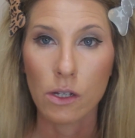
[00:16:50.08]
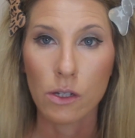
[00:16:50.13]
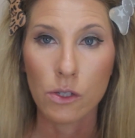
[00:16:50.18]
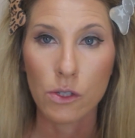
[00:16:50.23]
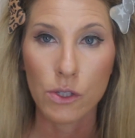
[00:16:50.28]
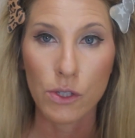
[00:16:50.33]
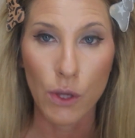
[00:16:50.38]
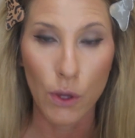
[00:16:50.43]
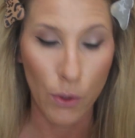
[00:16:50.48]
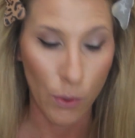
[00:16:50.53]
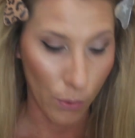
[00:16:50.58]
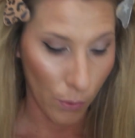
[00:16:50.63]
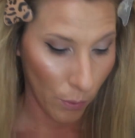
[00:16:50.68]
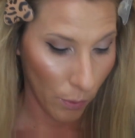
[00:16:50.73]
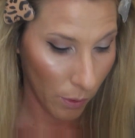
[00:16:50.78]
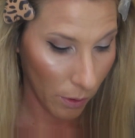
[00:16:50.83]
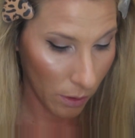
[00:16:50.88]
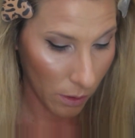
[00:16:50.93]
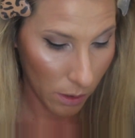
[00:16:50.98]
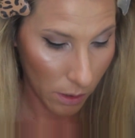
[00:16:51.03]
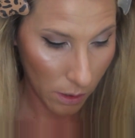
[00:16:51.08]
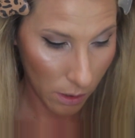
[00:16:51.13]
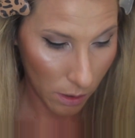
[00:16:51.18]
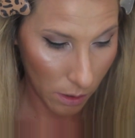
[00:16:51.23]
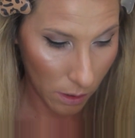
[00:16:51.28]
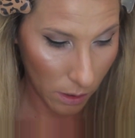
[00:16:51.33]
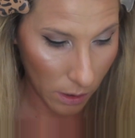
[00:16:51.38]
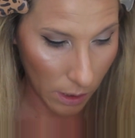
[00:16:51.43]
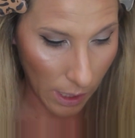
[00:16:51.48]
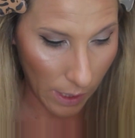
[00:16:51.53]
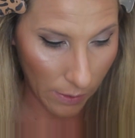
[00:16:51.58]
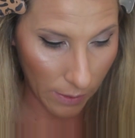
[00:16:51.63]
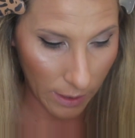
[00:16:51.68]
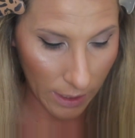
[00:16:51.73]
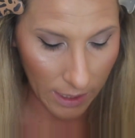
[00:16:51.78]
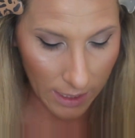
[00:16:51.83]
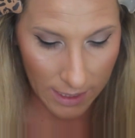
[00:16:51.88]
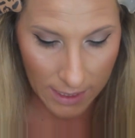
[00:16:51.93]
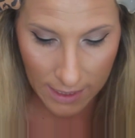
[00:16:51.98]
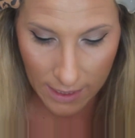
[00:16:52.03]
so now
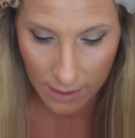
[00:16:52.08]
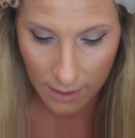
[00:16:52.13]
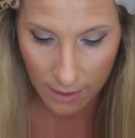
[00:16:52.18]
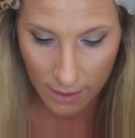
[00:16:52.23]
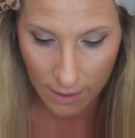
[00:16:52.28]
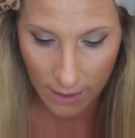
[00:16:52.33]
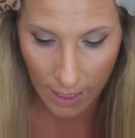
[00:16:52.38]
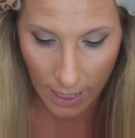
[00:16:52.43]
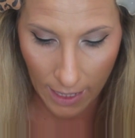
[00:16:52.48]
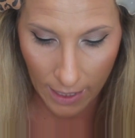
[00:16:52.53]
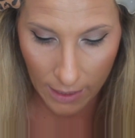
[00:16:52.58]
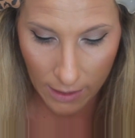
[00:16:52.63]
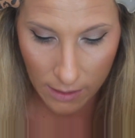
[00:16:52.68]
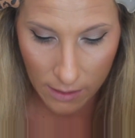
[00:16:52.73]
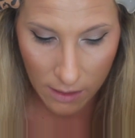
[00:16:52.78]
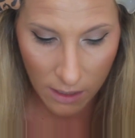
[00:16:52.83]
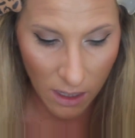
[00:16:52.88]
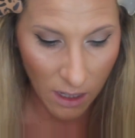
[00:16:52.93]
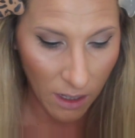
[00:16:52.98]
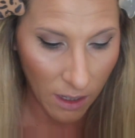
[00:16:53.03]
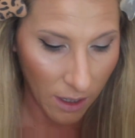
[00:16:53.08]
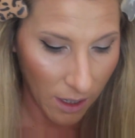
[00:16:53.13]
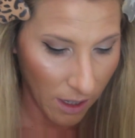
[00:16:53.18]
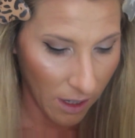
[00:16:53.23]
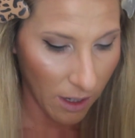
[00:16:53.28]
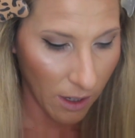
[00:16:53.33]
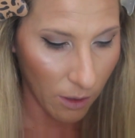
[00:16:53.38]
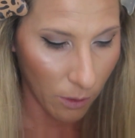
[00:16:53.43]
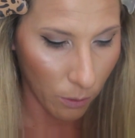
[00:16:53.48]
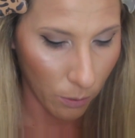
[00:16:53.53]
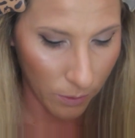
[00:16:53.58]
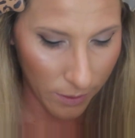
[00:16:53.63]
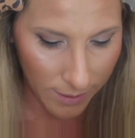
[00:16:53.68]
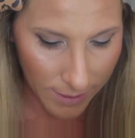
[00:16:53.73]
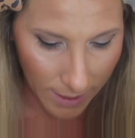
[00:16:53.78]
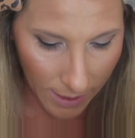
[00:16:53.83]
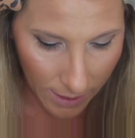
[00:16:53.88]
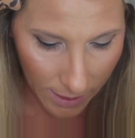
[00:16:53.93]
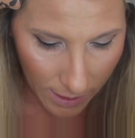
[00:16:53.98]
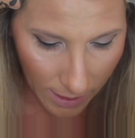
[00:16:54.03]
that I did that, oh
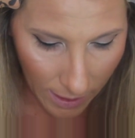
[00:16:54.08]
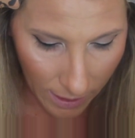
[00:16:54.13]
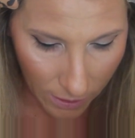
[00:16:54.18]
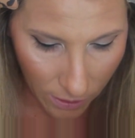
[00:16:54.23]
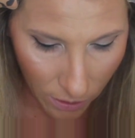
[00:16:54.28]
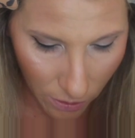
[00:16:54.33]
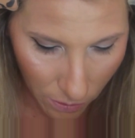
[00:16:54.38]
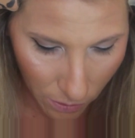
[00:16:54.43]
dang it, I